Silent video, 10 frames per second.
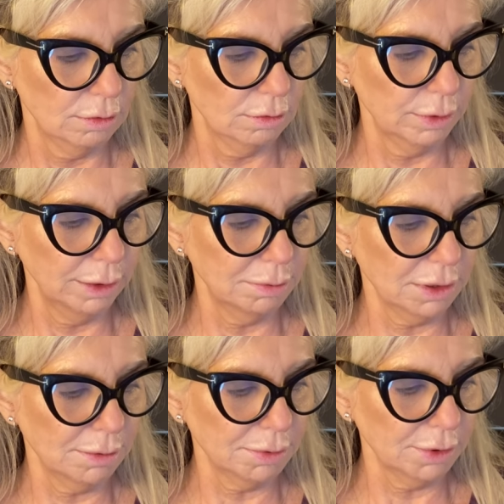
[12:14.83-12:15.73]

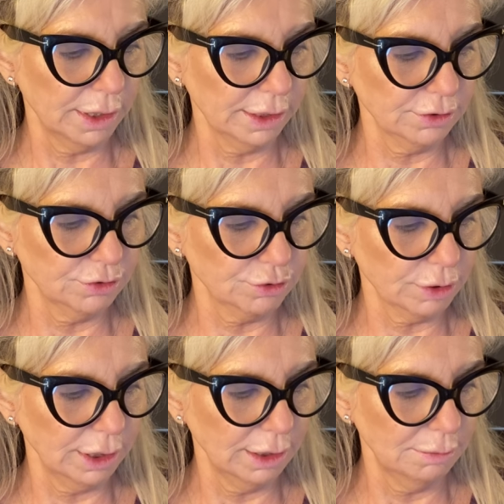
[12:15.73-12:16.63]
Replumper
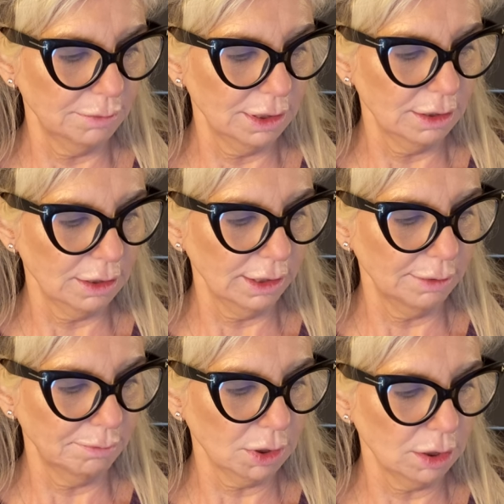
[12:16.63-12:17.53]
Extreme
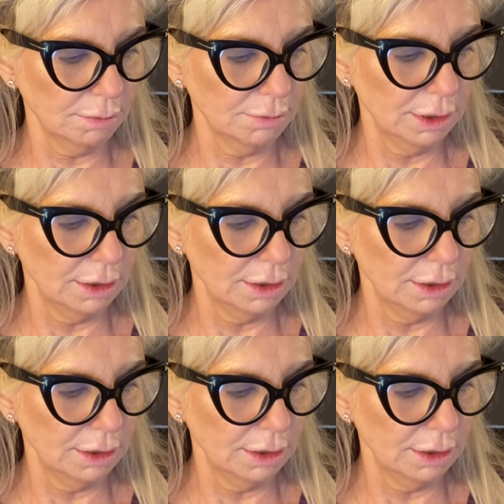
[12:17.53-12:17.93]
Lip Balm